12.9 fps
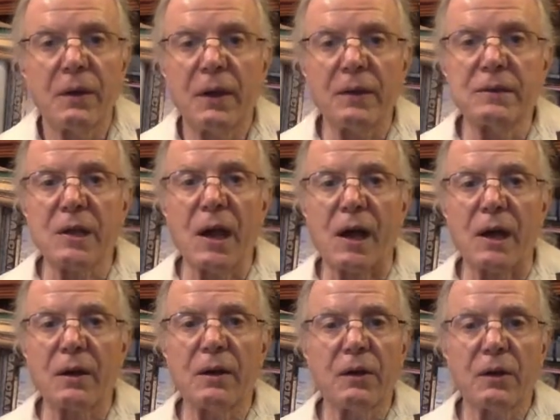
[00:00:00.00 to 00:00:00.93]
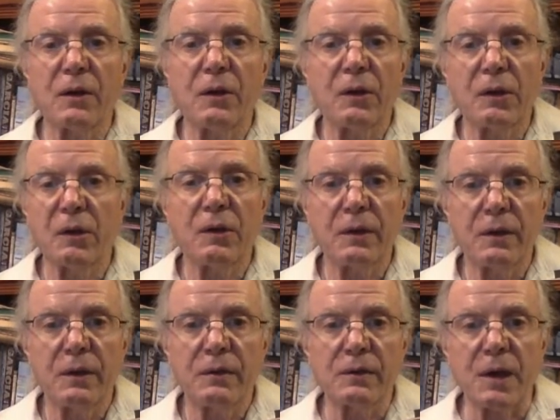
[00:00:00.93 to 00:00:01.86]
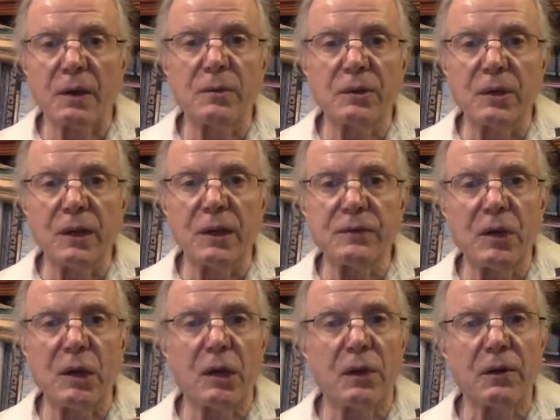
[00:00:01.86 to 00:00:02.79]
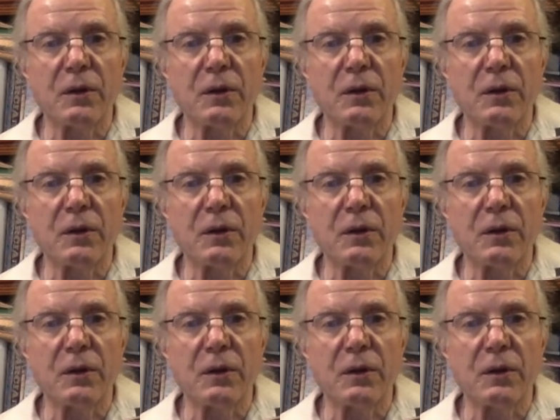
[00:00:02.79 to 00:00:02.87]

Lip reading: and tock. Tock with the left hand.